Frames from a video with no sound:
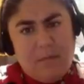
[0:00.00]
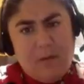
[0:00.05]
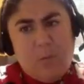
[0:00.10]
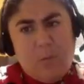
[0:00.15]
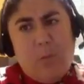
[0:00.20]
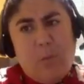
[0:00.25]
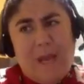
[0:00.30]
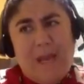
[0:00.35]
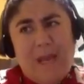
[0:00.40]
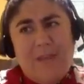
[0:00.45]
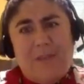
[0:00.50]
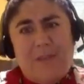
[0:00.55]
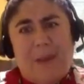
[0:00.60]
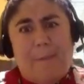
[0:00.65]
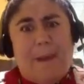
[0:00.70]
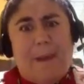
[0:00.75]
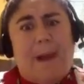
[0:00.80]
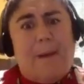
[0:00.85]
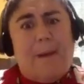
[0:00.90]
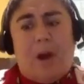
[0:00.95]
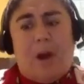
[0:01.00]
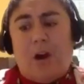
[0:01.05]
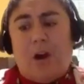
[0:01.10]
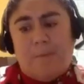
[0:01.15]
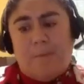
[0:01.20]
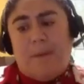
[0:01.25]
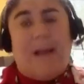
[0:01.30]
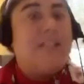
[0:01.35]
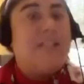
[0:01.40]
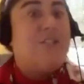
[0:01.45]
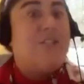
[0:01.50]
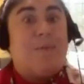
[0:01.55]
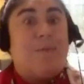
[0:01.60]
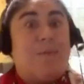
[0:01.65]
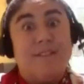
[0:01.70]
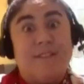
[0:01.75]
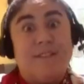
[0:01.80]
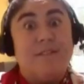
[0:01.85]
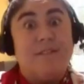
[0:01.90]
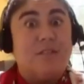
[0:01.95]
with about my
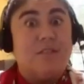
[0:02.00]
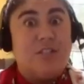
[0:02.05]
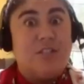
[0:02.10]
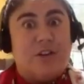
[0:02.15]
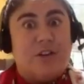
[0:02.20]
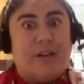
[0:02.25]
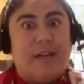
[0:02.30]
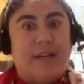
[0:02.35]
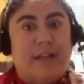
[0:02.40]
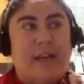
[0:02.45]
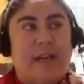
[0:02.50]
personal journey and